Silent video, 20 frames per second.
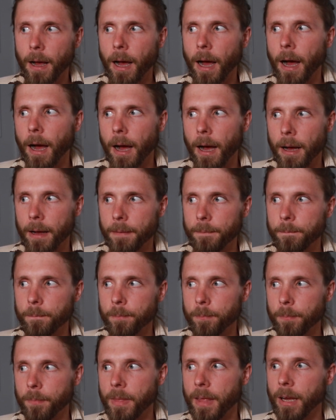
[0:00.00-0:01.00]
uh,
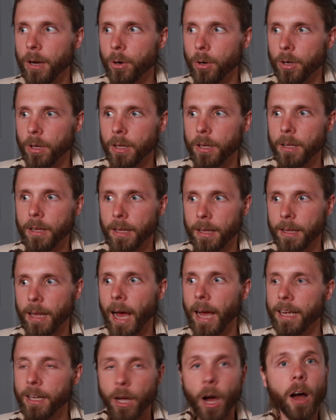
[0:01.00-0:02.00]
there
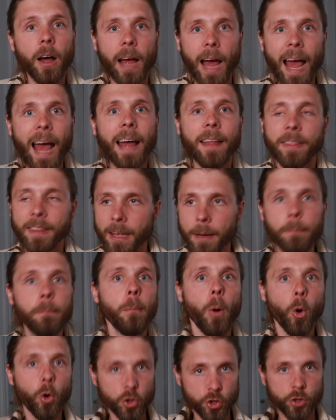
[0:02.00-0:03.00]
I got I had the
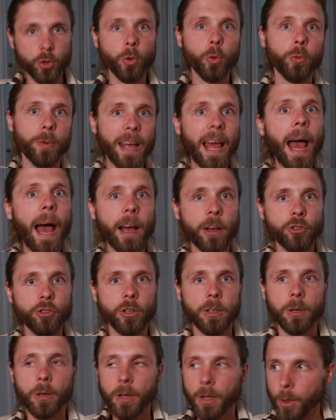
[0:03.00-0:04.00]
emotional
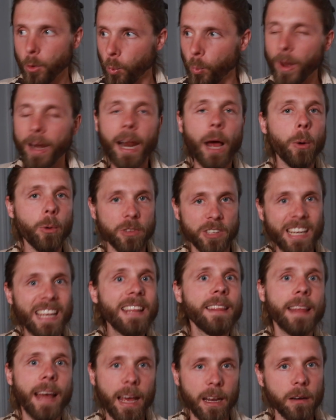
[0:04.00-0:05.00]
reaction when I was
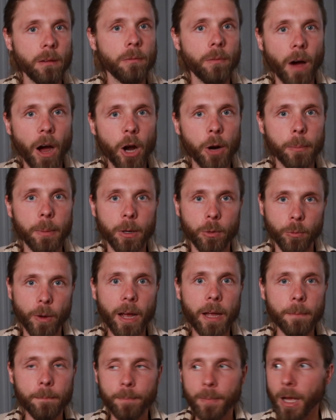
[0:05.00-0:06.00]
in that environment,
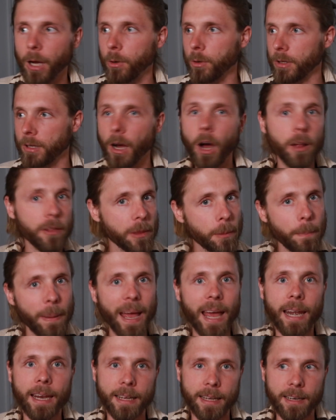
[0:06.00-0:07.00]
right? I got the
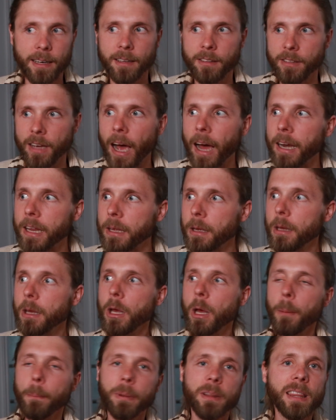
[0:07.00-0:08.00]
panic and anxiety.
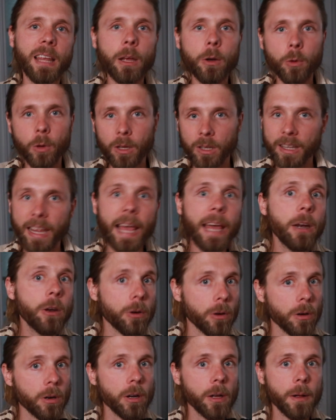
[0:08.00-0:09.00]
But then
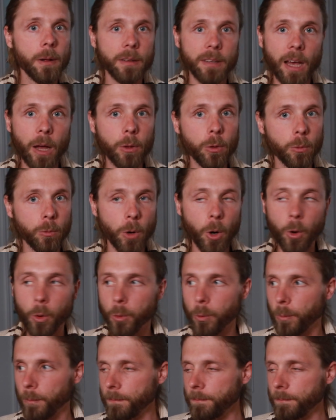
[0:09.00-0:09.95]
later down the road,